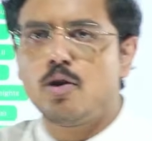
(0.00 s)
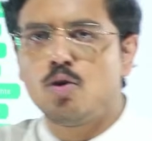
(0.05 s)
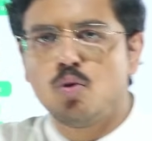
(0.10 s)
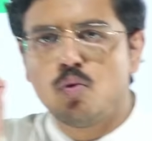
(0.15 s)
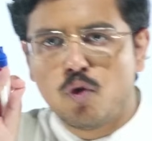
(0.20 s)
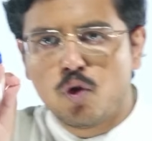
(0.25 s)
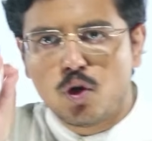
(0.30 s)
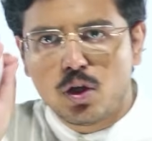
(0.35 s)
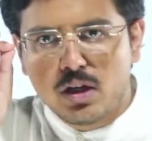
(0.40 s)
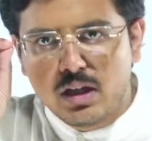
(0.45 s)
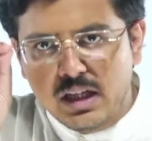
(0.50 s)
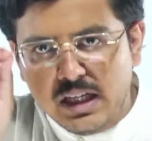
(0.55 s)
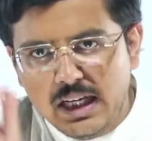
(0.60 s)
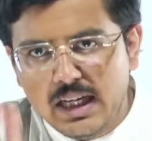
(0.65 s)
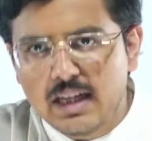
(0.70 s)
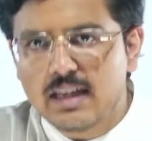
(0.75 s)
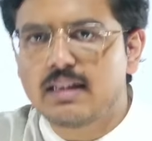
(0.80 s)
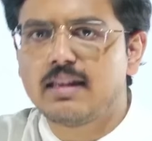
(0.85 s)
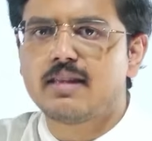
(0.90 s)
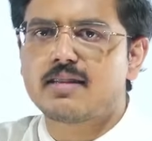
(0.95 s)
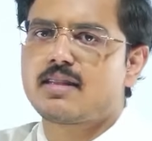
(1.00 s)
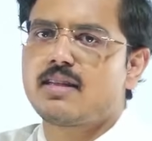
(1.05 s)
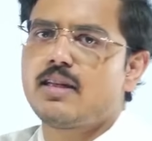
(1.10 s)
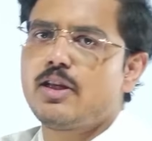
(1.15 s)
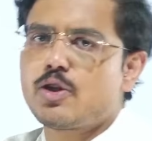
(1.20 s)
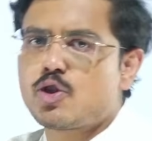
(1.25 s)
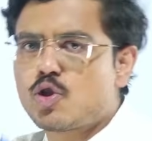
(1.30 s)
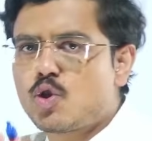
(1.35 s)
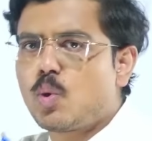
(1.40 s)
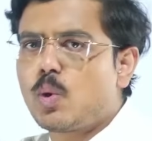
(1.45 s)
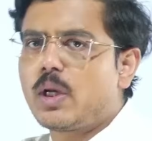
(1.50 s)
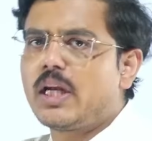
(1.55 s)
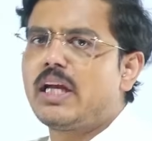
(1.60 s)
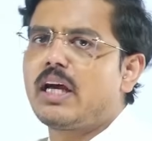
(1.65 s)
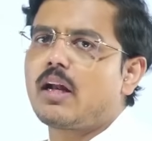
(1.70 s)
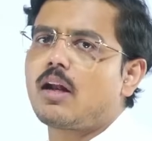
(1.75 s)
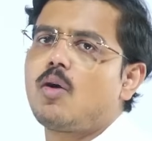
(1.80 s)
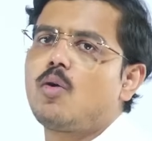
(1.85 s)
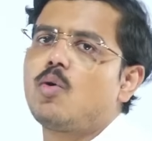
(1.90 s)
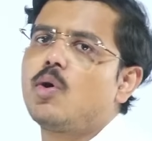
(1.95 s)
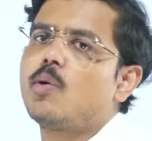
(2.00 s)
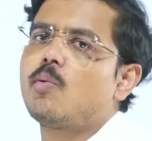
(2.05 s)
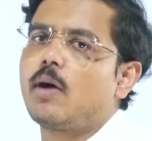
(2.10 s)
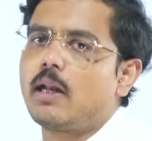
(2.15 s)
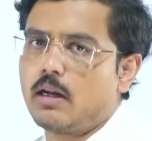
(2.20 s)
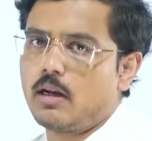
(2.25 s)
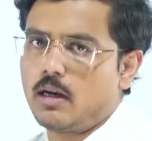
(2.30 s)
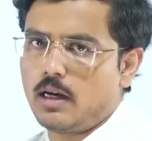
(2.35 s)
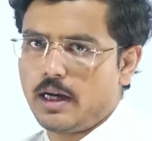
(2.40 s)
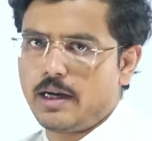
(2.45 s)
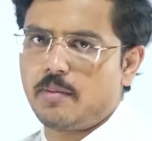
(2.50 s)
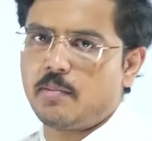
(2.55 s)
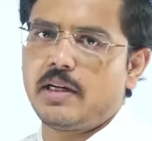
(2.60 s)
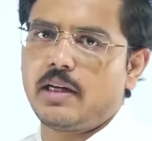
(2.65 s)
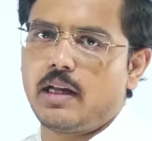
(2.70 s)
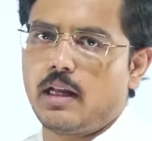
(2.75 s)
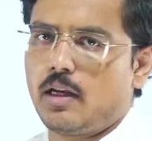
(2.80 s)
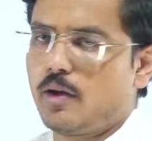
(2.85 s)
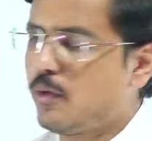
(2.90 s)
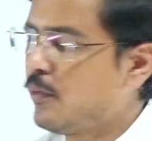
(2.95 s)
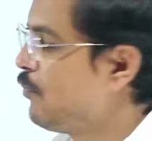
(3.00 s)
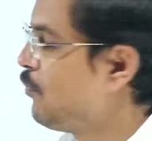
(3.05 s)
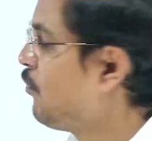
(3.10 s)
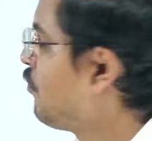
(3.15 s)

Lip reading: You would need this list to clear round one. Let me tell you.